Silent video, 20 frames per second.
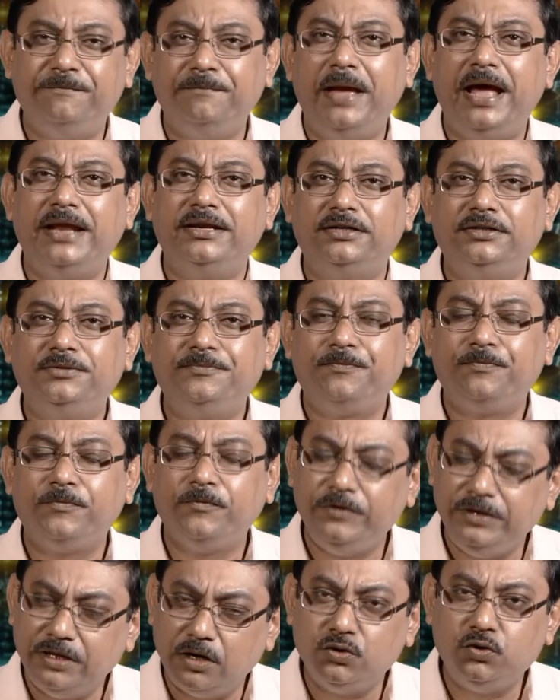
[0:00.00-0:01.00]
manner,
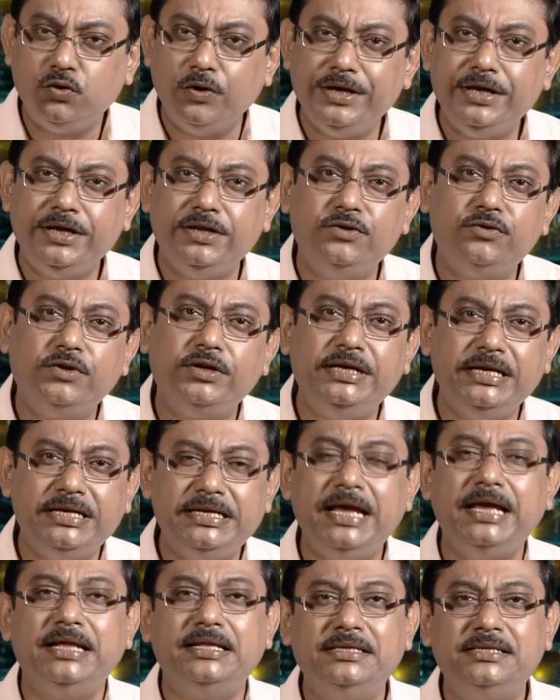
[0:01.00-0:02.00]
without going into the
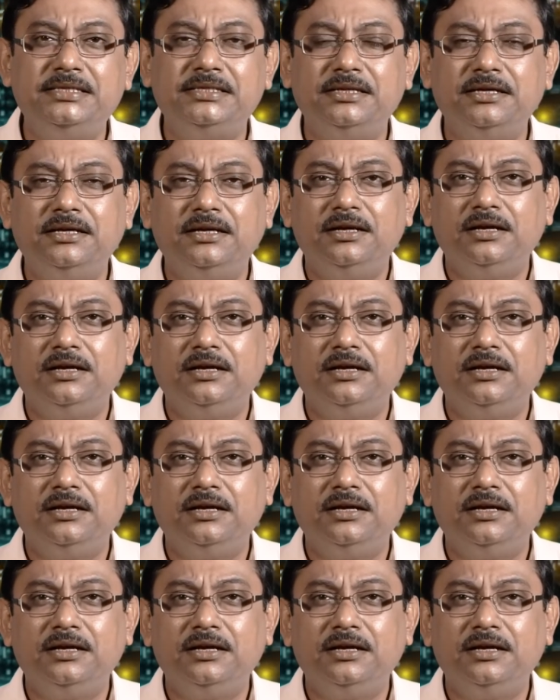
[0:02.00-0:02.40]
details.